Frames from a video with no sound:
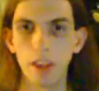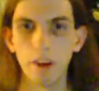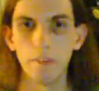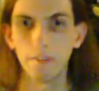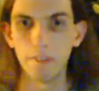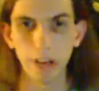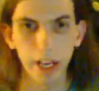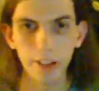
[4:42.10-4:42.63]

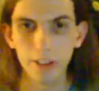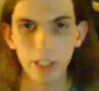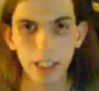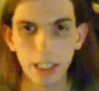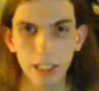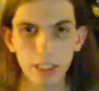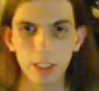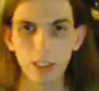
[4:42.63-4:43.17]

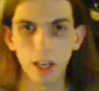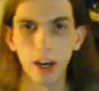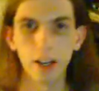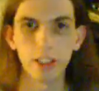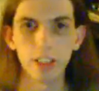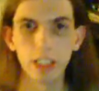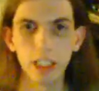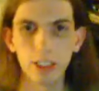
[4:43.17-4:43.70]
various
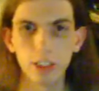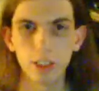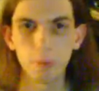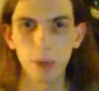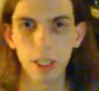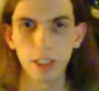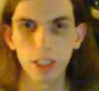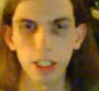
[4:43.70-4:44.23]
other
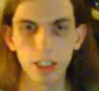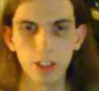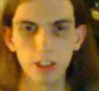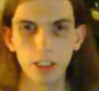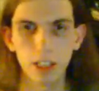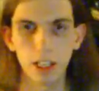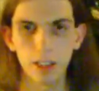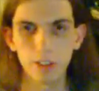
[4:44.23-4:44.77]

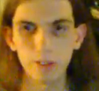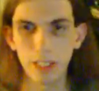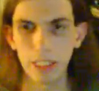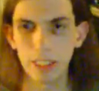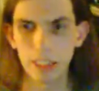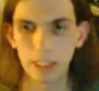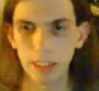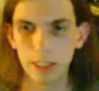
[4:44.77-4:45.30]
interstellar
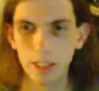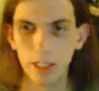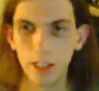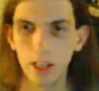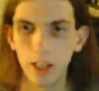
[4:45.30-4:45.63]
races.